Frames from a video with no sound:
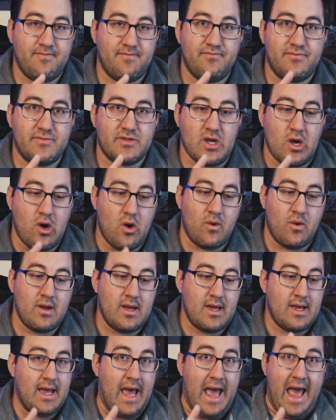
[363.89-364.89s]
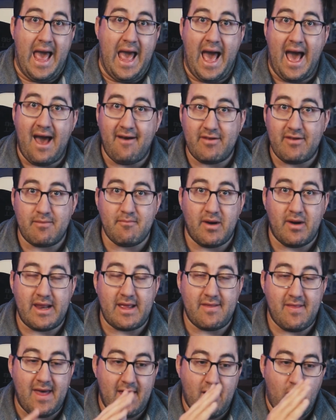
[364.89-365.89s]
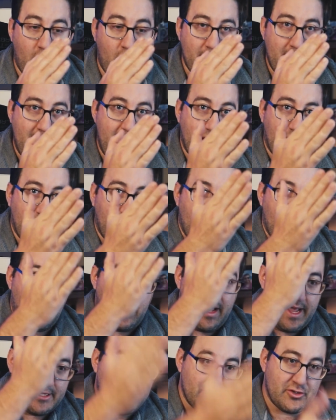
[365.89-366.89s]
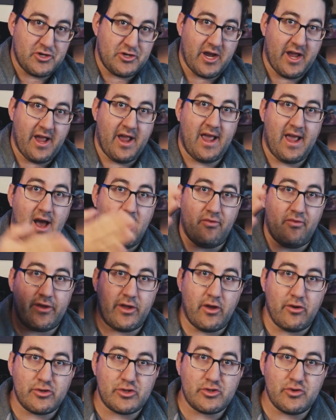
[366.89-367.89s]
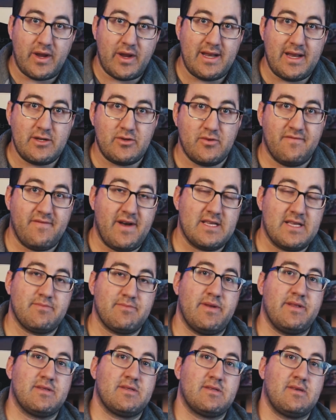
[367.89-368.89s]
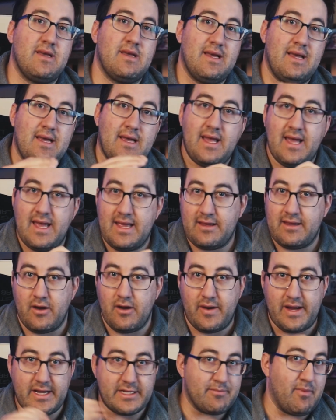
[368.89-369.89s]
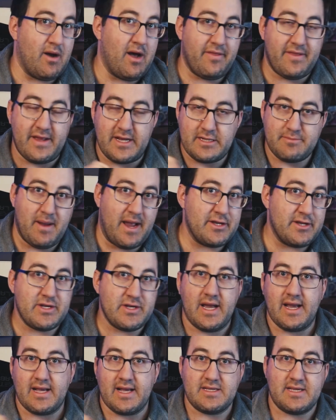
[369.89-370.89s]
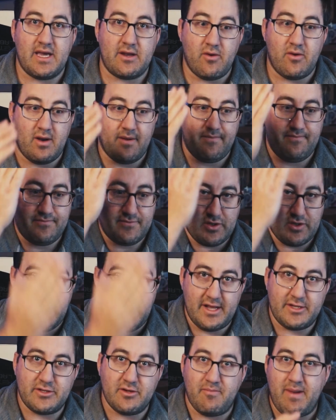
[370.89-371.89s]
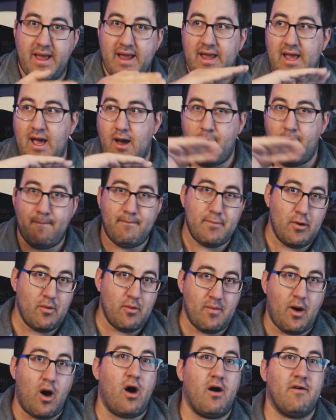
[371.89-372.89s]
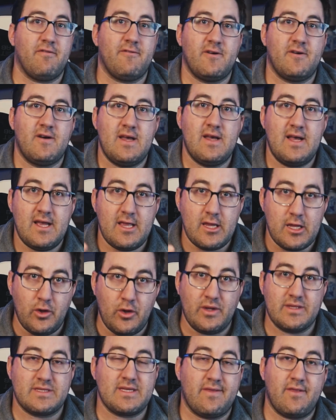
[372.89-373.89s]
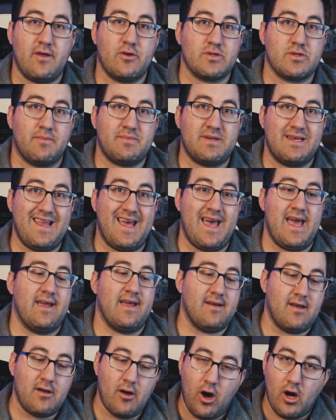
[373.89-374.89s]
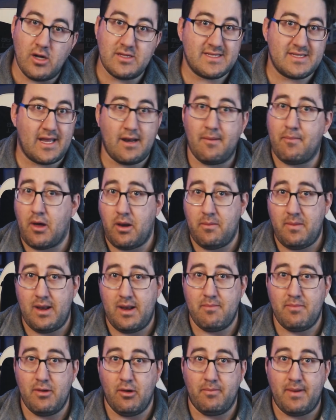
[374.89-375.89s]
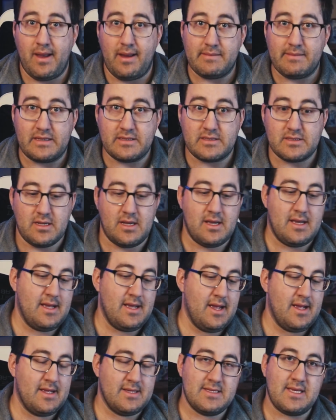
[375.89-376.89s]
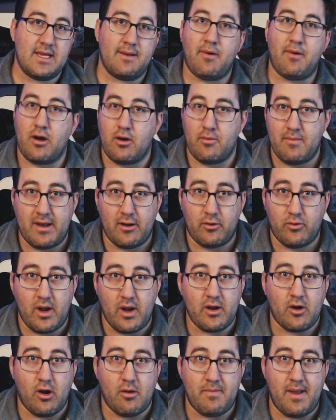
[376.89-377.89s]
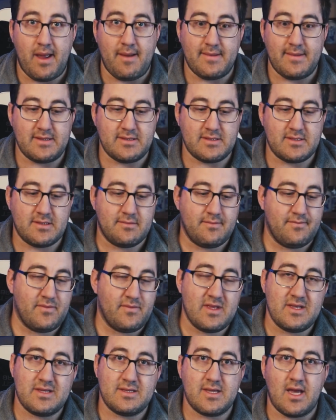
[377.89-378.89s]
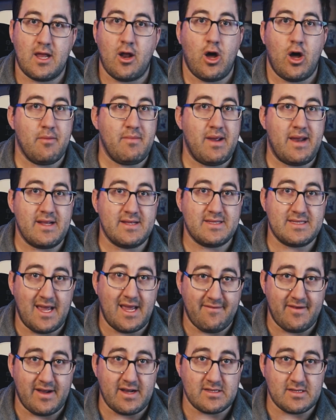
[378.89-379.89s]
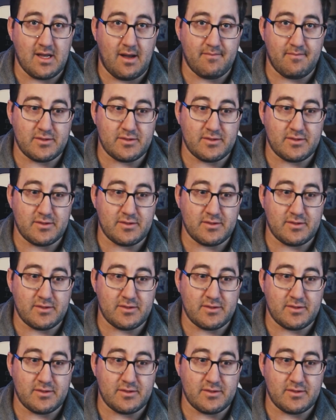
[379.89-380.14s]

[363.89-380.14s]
So having money that automatically hits your checking account, then goes straight into investments, each month, each paycheck, etc. So hit your bank account, boom, off. You can set those up today. Set up automated bill payments. Set up automated credit card payments. Set automated savings up.